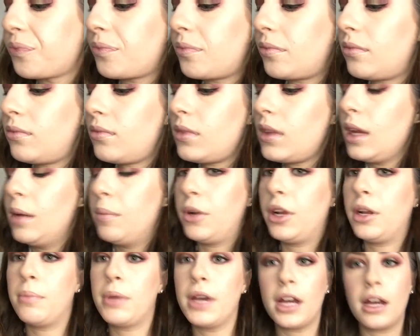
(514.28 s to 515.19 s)
I'm
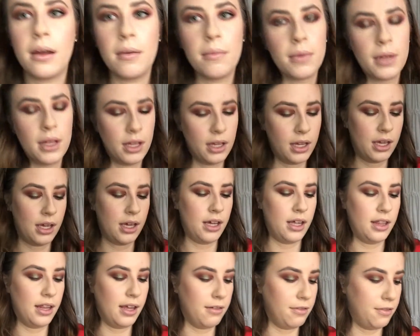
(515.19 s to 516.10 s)
going to pick up
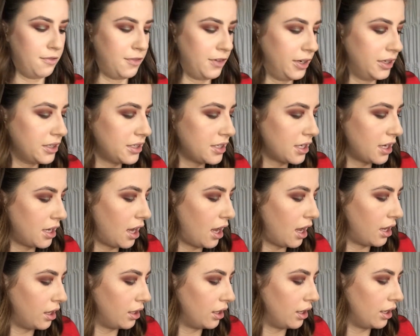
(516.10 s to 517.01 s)
that first
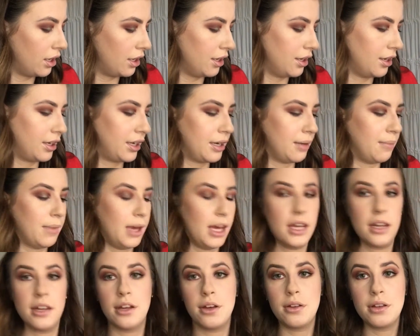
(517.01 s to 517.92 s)
color,
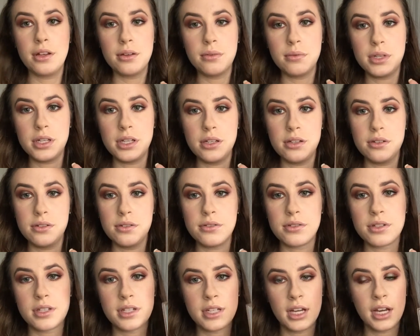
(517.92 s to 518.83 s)
Commando, that we
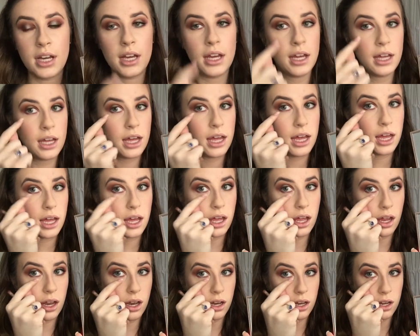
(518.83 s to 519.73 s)
used,
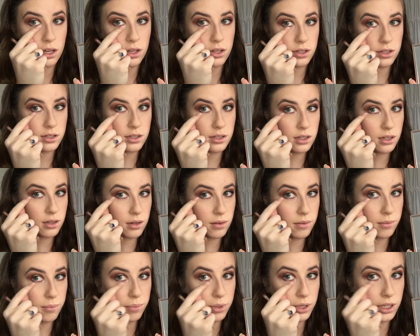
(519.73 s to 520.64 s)
and just
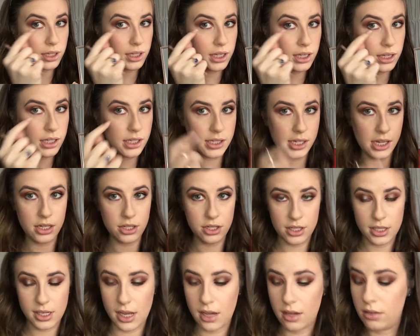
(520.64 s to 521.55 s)
blend these
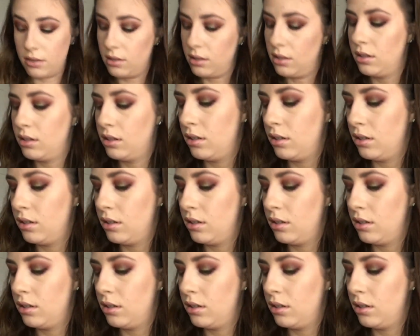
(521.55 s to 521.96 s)
edges out.